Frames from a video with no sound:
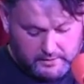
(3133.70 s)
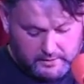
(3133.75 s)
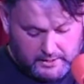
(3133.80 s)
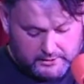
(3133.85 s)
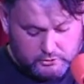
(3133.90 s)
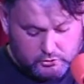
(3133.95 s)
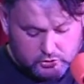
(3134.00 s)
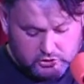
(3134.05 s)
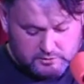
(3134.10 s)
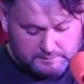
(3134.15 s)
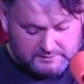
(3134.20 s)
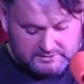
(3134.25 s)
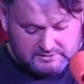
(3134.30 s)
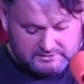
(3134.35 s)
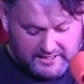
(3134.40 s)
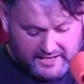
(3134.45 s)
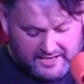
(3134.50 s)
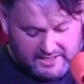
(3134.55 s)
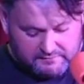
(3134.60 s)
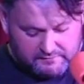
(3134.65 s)
I used to be
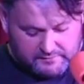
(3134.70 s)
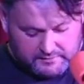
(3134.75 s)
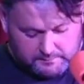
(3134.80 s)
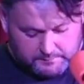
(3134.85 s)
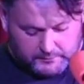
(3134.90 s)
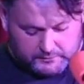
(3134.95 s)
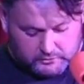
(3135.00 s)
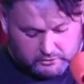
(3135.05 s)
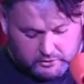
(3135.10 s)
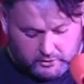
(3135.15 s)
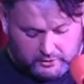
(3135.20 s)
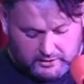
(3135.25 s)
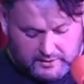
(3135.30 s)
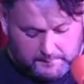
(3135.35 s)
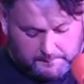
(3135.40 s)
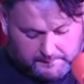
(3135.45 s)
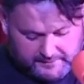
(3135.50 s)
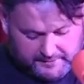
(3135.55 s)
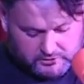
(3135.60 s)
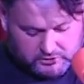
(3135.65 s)
divey but goody,
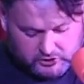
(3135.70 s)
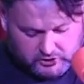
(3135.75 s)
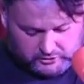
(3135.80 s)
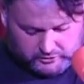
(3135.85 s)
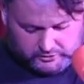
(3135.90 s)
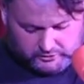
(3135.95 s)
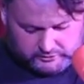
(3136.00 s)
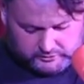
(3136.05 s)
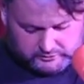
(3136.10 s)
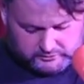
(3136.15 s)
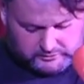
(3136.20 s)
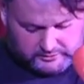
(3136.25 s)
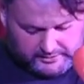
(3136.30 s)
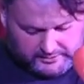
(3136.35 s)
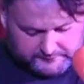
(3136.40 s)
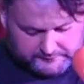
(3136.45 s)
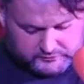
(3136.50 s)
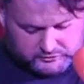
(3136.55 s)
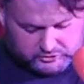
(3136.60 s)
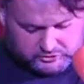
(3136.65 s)
a place you could
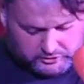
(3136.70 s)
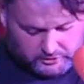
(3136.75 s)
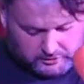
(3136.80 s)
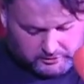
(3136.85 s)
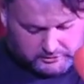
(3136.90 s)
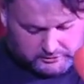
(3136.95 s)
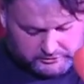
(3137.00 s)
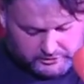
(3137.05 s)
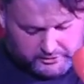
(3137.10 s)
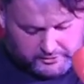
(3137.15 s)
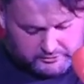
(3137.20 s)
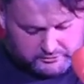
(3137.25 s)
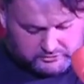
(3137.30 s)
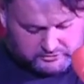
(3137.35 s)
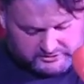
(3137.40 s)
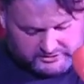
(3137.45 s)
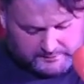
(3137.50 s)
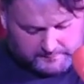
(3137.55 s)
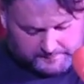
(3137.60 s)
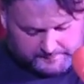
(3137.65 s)
have sunk
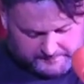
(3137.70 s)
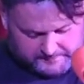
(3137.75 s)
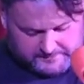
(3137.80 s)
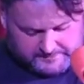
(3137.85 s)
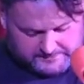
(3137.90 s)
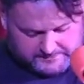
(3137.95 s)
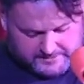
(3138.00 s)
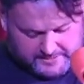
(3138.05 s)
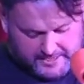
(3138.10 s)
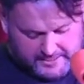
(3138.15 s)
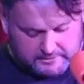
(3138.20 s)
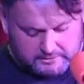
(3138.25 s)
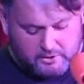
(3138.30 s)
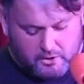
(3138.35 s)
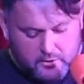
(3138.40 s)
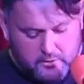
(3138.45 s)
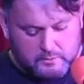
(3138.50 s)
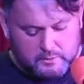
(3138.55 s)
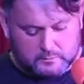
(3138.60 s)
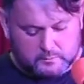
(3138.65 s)
down deep in the dank.
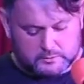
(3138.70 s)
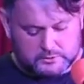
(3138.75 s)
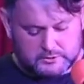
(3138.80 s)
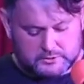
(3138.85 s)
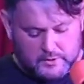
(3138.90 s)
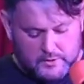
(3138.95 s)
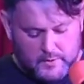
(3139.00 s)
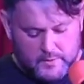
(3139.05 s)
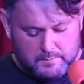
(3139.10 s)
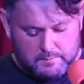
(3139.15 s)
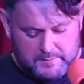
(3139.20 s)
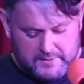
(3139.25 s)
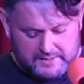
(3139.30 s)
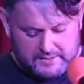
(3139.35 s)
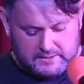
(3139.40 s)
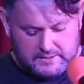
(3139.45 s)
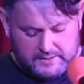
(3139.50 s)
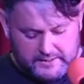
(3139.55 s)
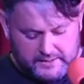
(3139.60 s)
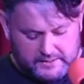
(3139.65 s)
Now it was
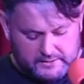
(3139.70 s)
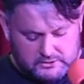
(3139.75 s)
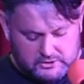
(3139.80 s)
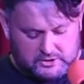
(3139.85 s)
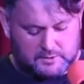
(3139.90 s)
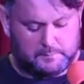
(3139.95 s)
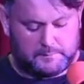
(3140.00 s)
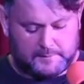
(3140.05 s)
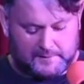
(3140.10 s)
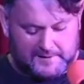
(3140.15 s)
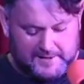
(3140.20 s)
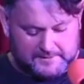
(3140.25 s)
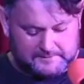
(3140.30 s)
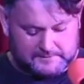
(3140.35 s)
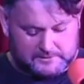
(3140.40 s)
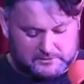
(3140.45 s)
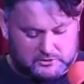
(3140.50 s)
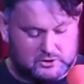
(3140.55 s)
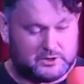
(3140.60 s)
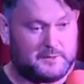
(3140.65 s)
middle-aged and
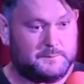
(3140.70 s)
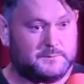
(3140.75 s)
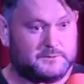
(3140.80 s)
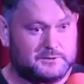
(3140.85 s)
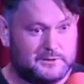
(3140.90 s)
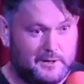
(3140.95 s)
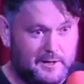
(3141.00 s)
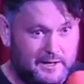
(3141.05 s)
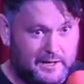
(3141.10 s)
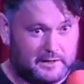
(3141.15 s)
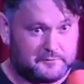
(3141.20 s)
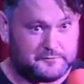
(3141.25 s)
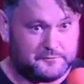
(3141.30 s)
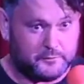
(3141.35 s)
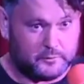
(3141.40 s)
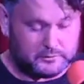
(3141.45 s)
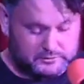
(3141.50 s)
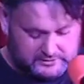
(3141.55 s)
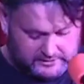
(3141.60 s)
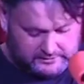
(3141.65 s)
polenta chips at
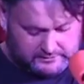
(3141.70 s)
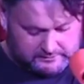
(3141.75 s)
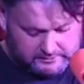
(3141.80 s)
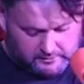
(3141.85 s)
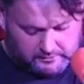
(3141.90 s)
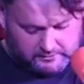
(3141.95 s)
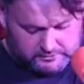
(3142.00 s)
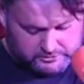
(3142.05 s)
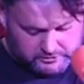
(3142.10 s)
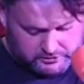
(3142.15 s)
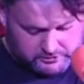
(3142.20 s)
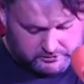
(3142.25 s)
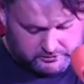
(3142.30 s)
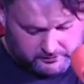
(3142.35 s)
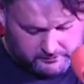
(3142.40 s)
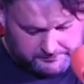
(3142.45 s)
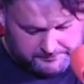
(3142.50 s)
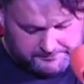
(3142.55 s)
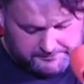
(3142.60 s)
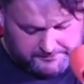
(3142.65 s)
$14 a
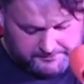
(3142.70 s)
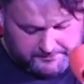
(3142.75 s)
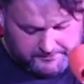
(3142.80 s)
scud.